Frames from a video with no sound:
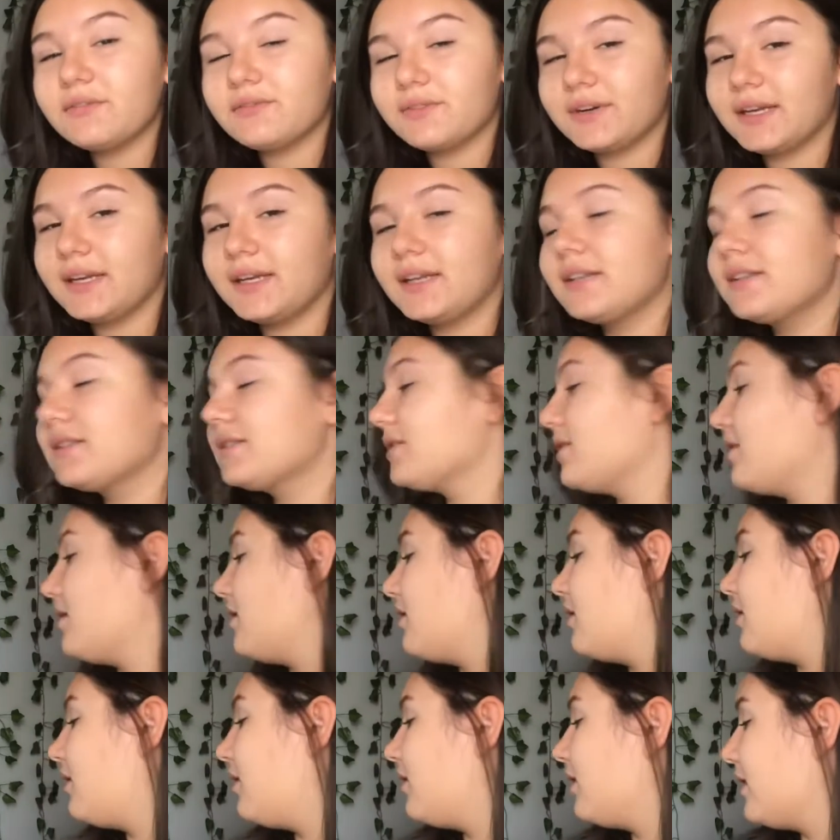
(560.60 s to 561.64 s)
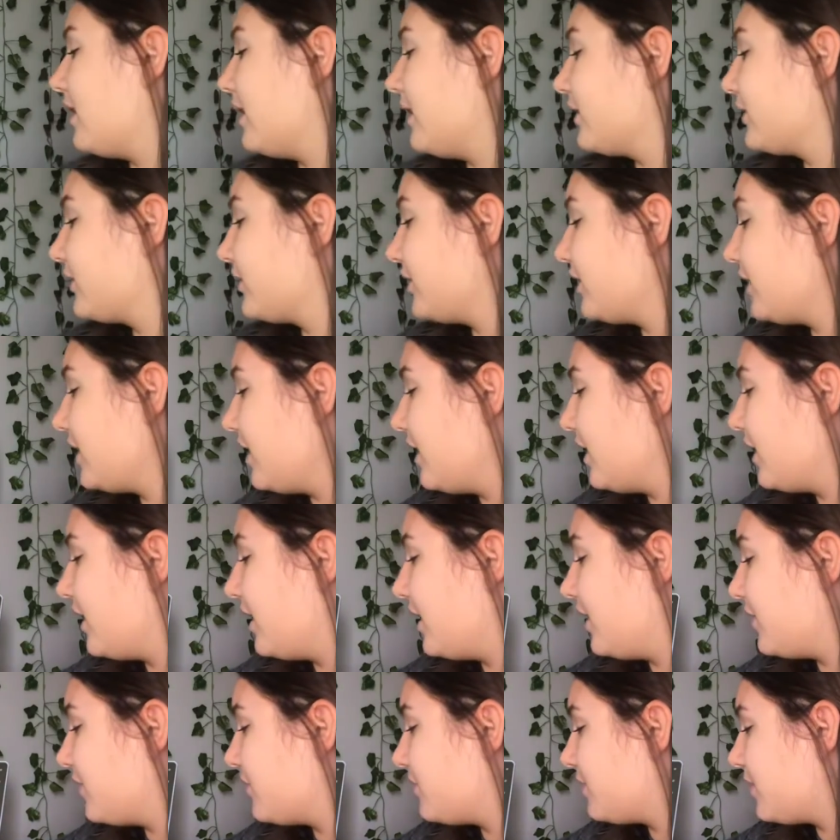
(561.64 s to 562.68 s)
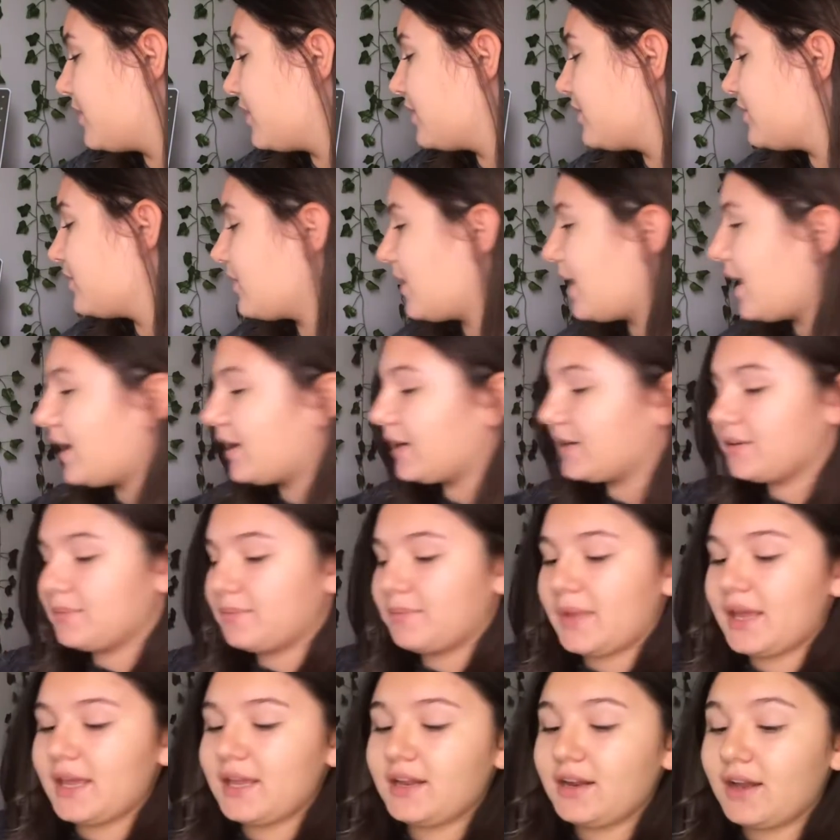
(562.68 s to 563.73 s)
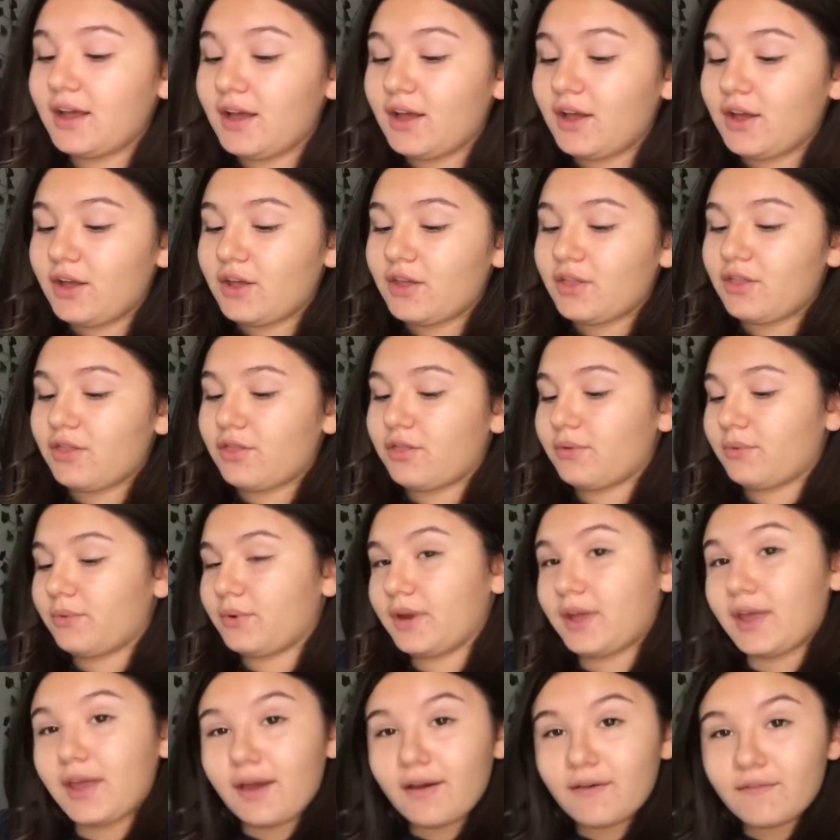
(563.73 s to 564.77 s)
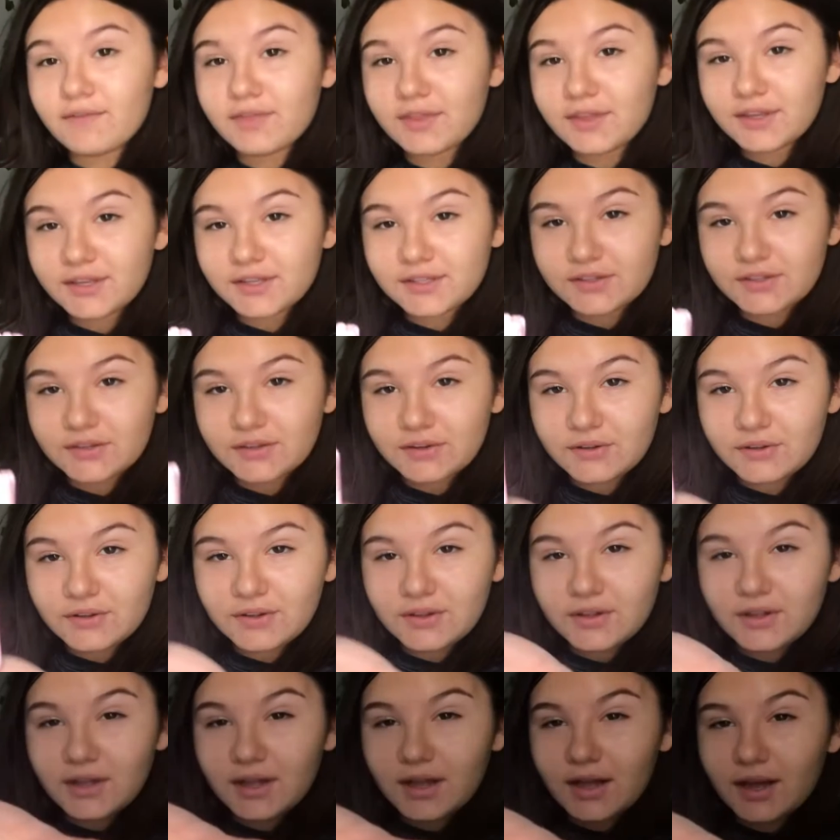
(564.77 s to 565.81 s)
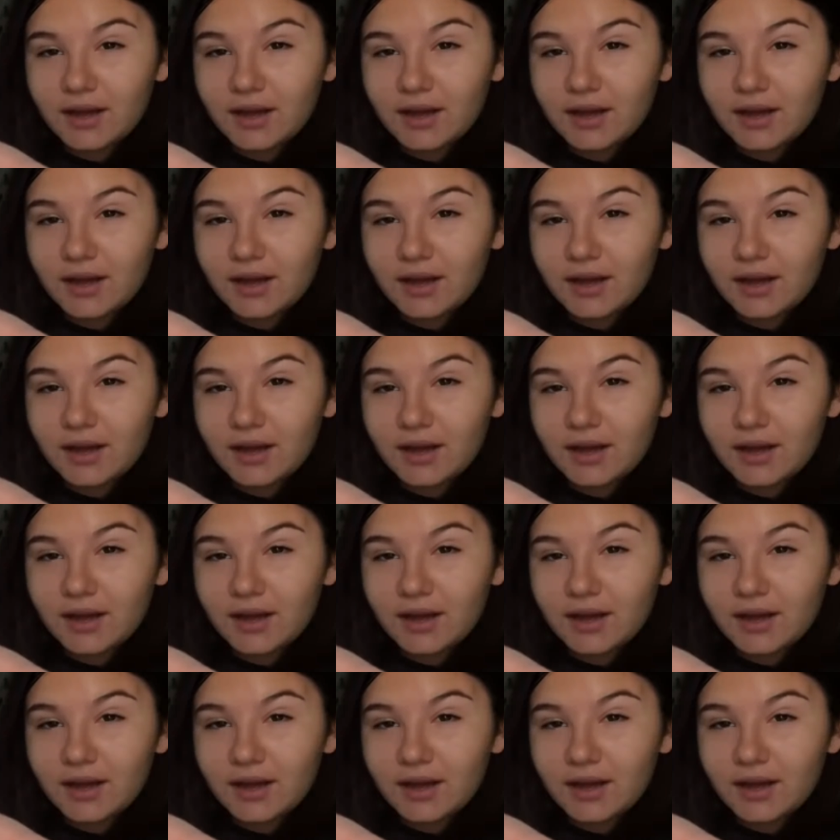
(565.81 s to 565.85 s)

rings are actually these ones. So I made 3 of these little